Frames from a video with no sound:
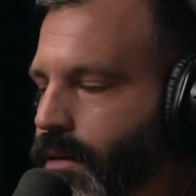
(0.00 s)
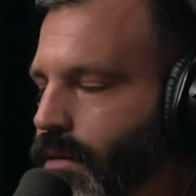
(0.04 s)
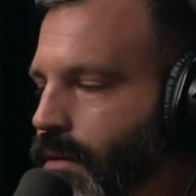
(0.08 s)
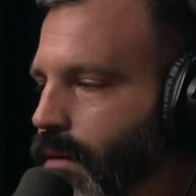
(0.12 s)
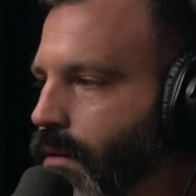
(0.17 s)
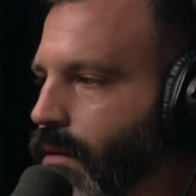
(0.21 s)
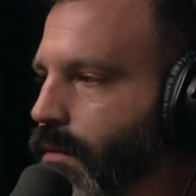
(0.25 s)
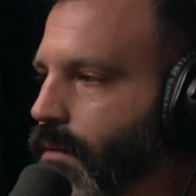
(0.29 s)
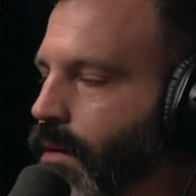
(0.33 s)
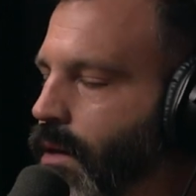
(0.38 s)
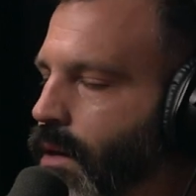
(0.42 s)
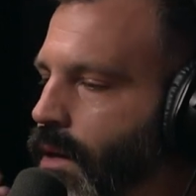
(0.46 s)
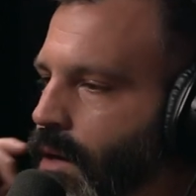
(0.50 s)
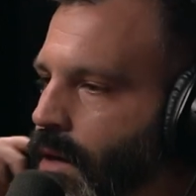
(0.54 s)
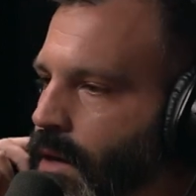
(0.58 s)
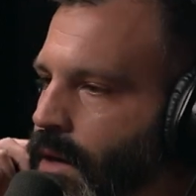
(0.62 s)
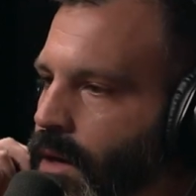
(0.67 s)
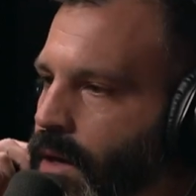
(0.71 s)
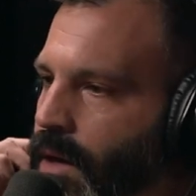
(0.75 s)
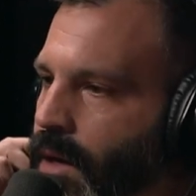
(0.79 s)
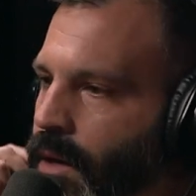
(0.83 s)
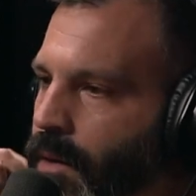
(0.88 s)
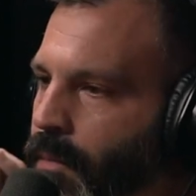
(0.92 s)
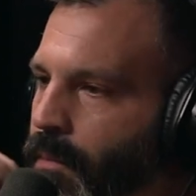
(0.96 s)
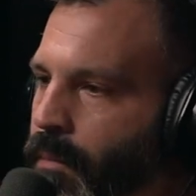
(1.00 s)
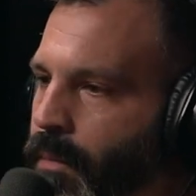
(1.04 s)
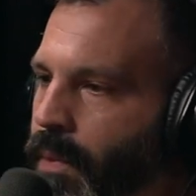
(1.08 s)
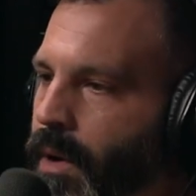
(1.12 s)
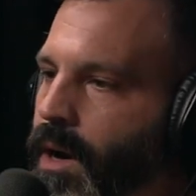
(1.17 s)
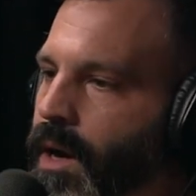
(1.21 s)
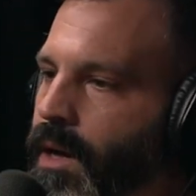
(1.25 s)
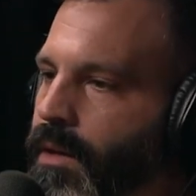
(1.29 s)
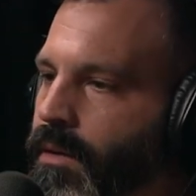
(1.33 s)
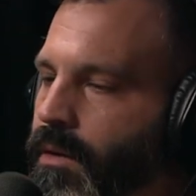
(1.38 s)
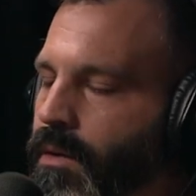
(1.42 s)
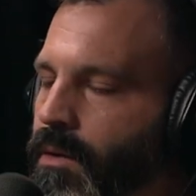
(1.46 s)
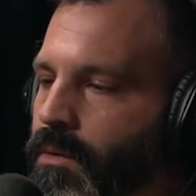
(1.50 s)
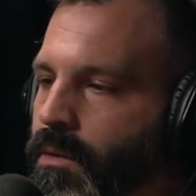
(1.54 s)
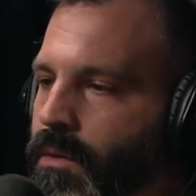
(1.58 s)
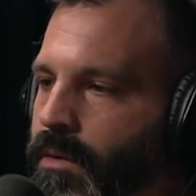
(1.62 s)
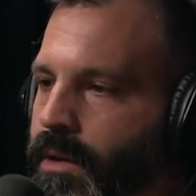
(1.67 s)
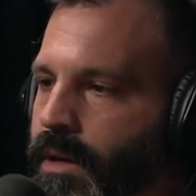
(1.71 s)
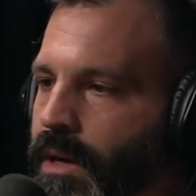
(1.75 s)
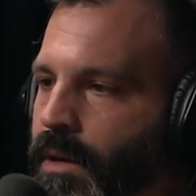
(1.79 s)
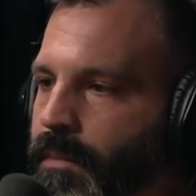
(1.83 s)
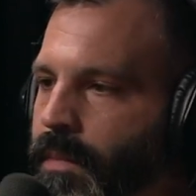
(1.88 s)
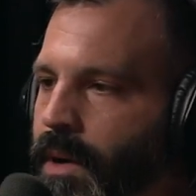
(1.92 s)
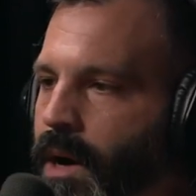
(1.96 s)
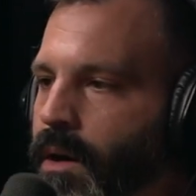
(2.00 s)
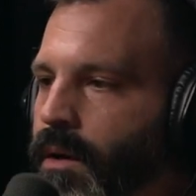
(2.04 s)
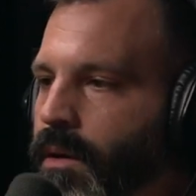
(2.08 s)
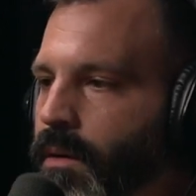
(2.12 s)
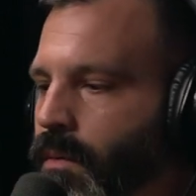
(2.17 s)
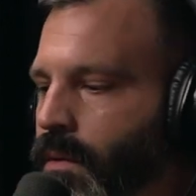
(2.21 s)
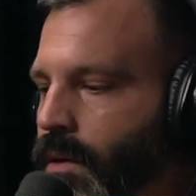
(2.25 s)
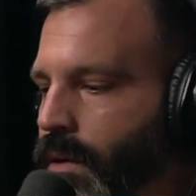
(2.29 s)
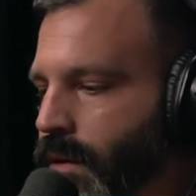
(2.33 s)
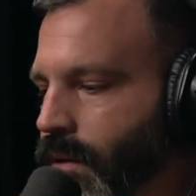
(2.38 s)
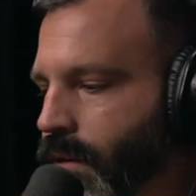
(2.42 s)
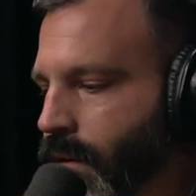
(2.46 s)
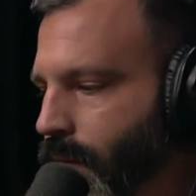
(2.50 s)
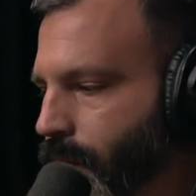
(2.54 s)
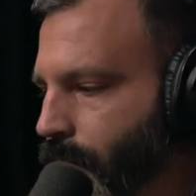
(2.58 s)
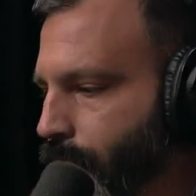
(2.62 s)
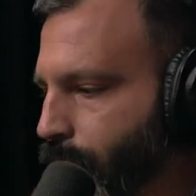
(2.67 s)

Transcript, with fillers: So, but the cool thing about it was,